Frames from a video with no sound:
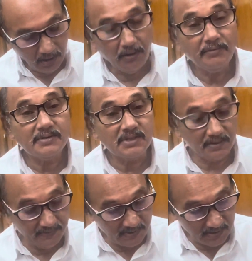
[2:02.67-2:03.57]
of
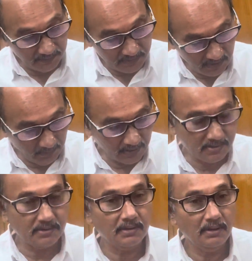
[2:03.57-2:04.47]
service of
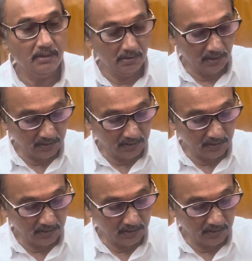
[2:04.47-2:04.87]
summons on